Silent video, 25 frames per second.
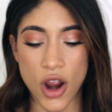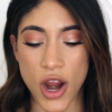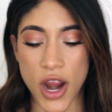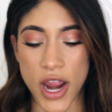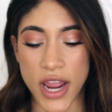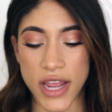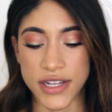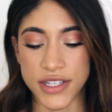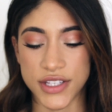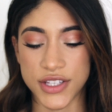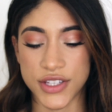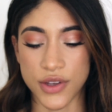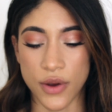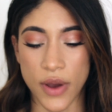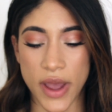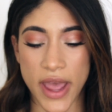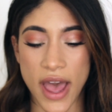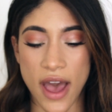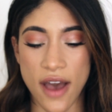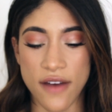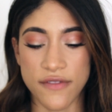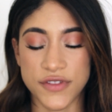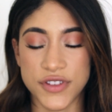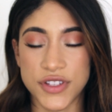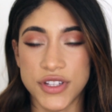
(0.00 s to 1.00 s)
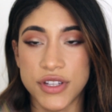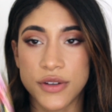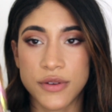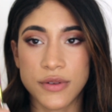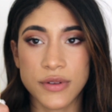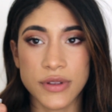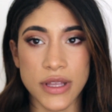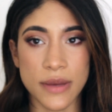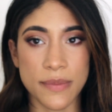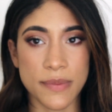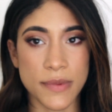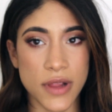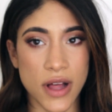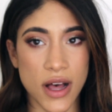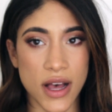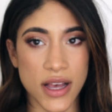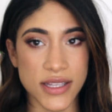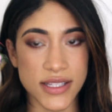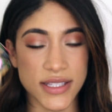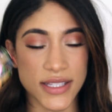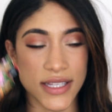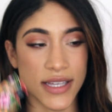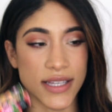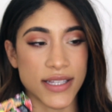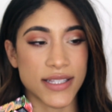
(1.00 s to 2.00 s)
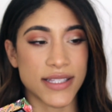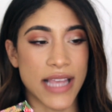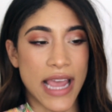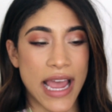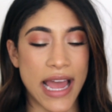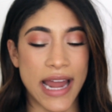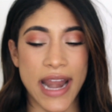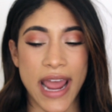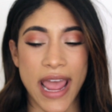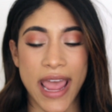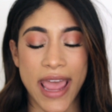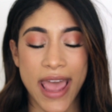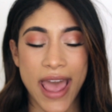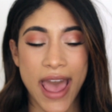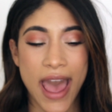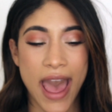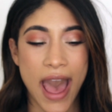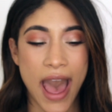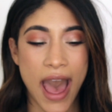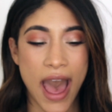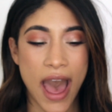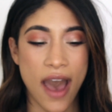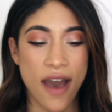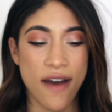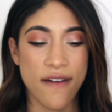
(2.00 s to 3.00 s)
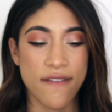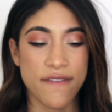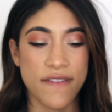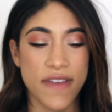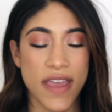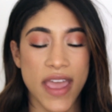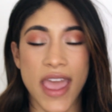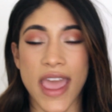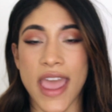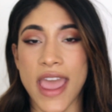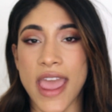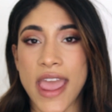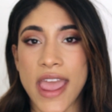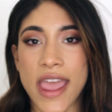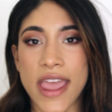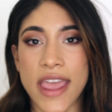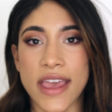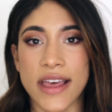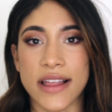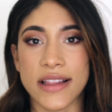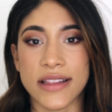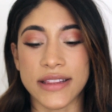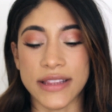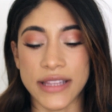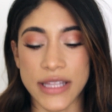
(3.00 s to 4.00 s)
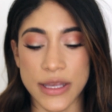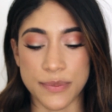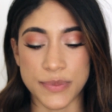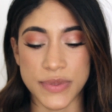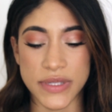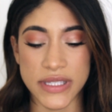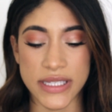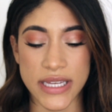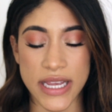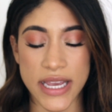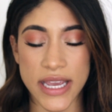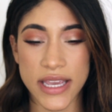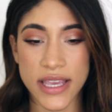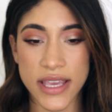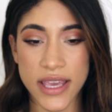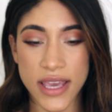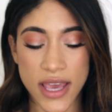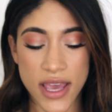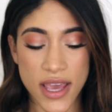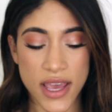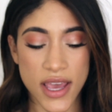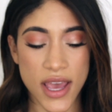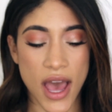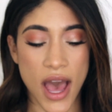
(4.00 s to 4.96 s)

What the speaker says: All right, so I have 2 lip glosses and I have a lipstick.